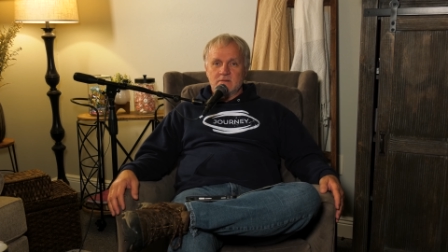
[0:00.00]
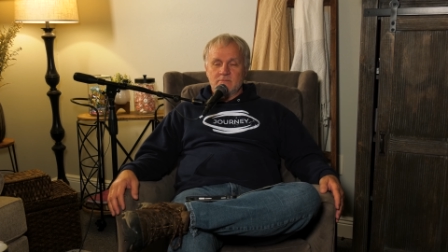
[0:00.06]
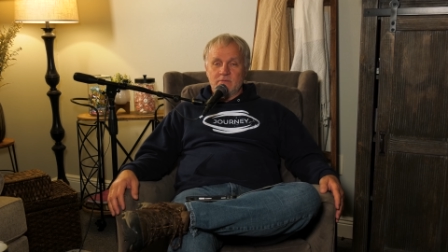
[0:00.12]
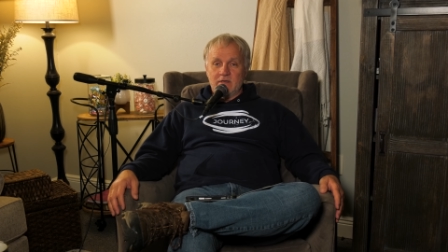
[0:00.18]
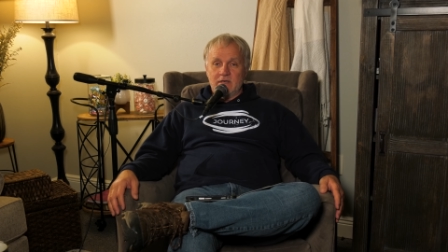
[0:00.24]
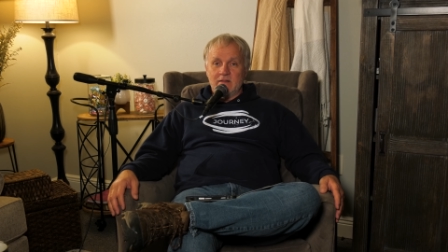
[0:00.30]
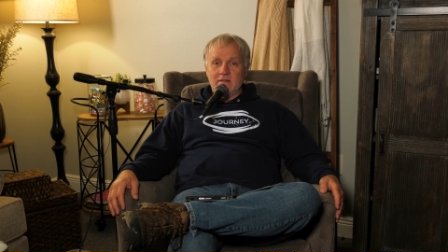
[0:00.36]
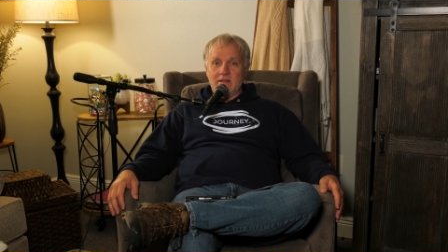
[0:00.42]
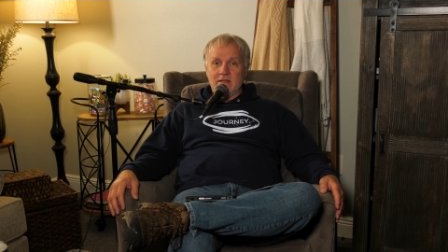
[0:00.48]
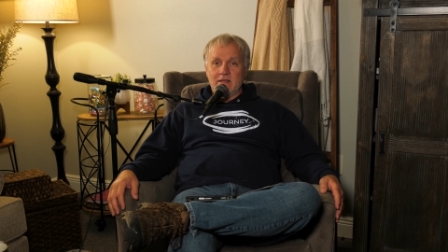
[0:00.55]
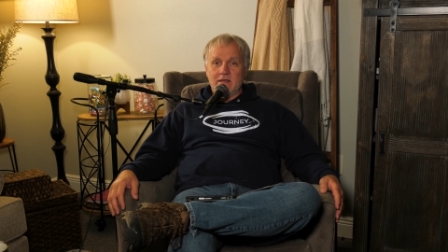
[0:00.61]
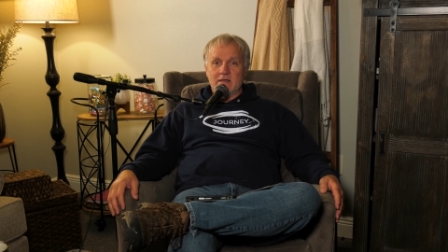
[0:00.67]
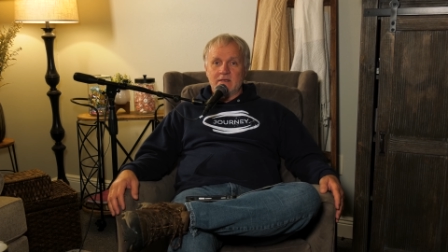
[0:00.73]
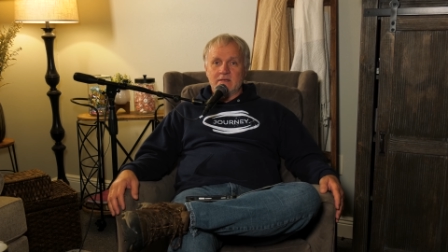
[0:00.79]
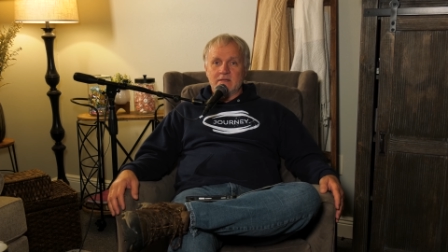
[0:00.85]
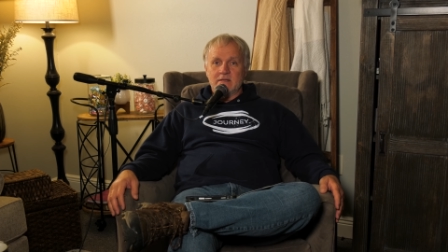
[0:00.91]
But in the
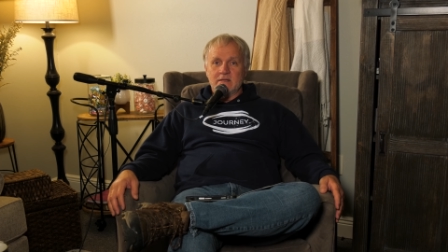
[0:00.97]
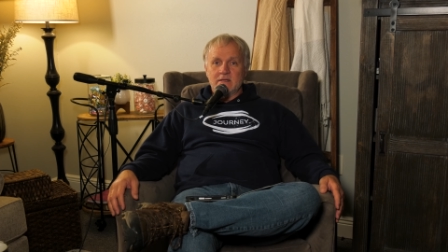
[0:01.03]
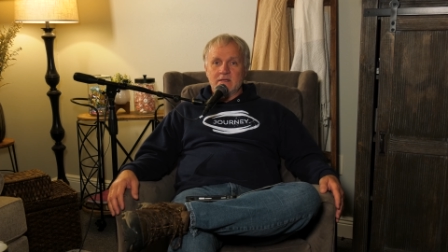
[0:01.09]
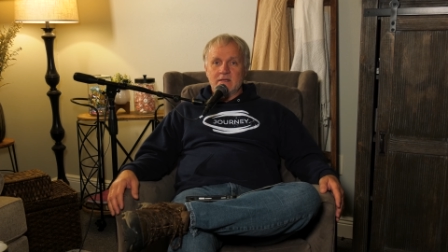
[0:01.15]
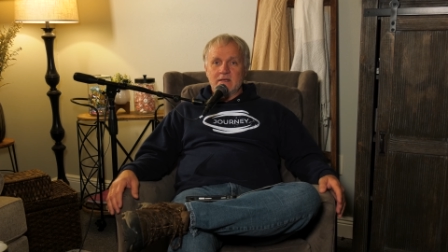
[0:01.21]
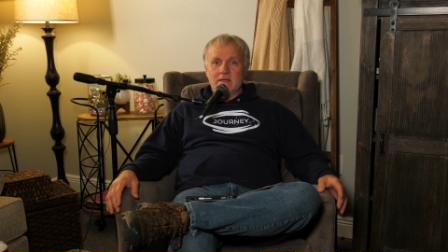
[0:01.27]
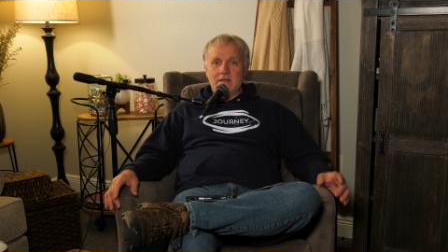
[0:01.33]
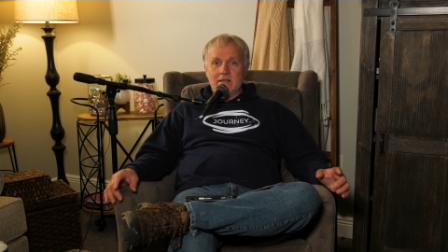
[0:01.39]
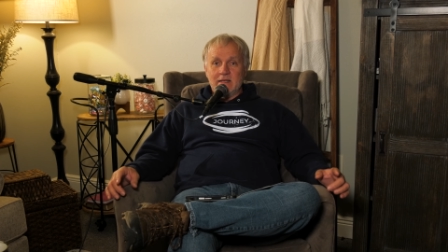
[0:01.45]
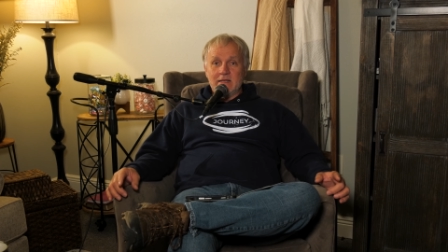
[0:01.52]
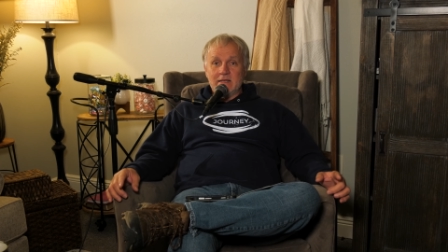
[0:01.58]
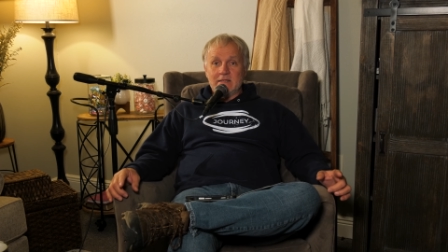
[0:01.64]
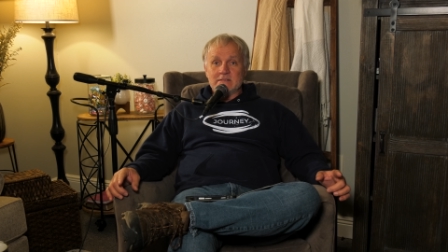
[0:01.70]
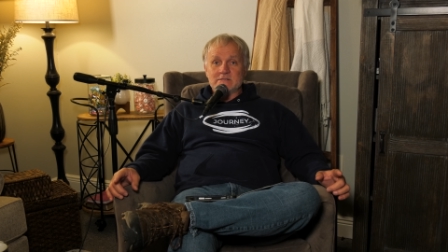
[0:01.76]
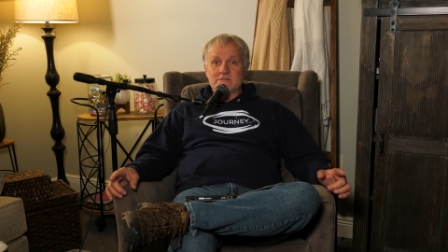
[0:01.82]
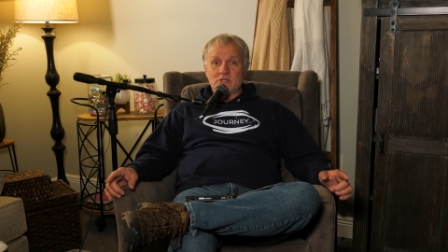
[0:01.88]
end, it
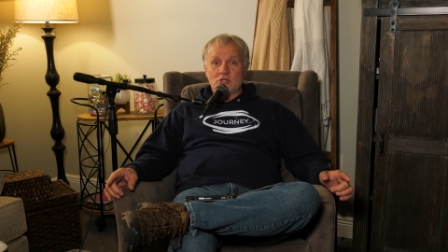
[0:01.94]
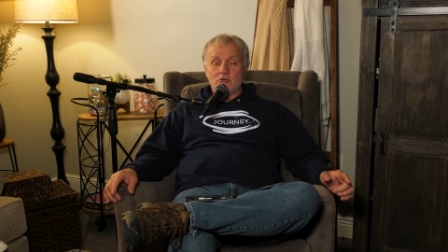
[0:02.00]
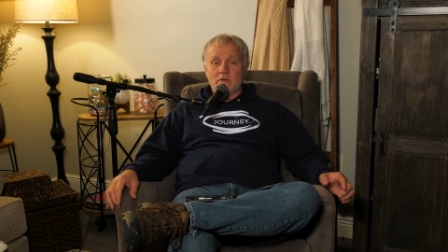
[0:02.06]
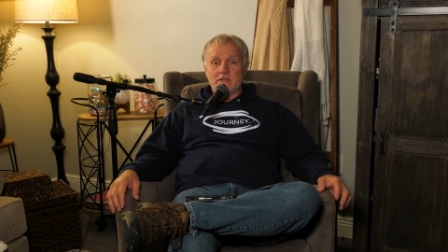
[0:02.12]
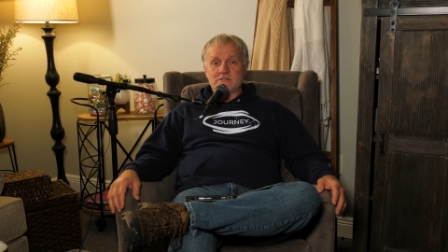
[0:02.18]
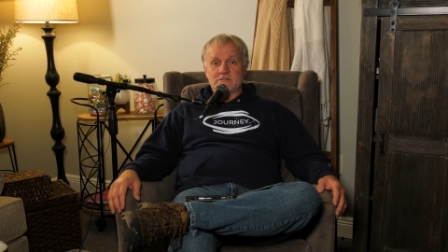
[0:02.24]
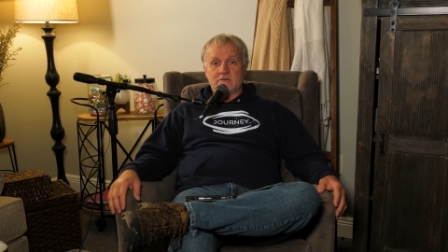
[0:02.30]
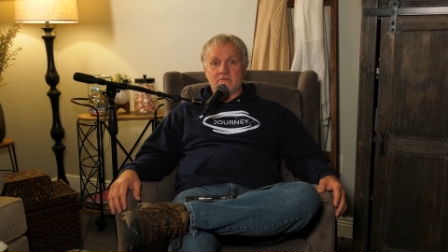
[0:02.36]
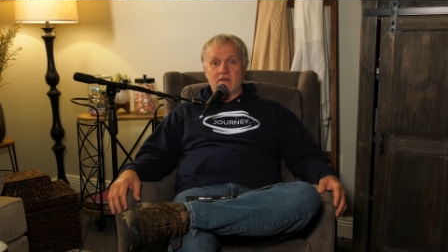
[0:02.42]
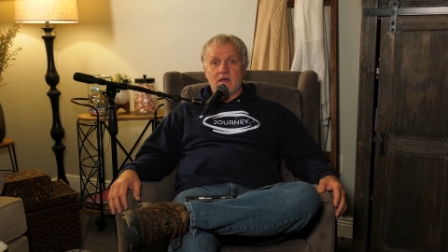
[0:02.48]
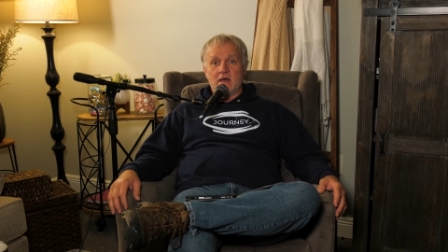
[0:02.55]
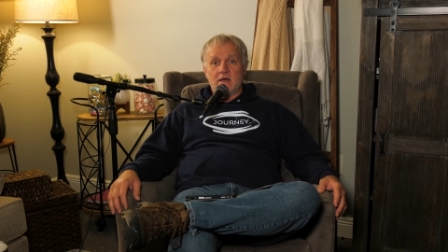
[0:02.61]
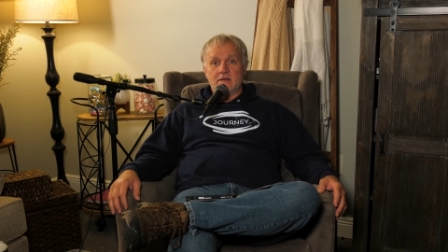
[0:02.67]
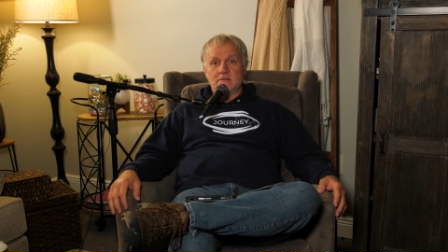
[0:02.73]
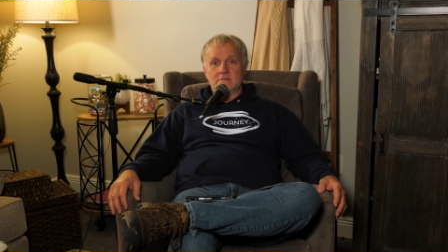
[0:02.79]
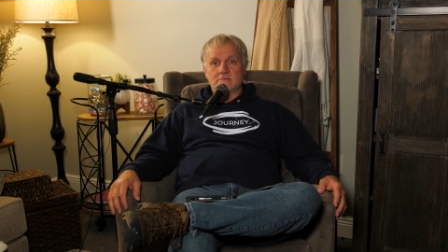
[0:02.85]
is the grace of
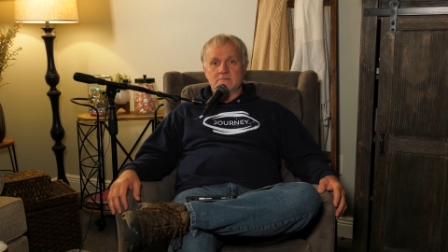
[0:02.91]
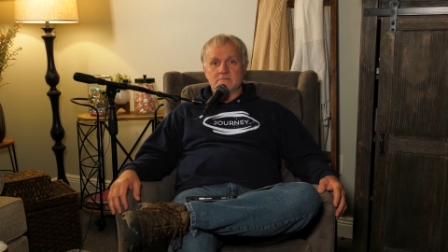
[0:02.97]
God.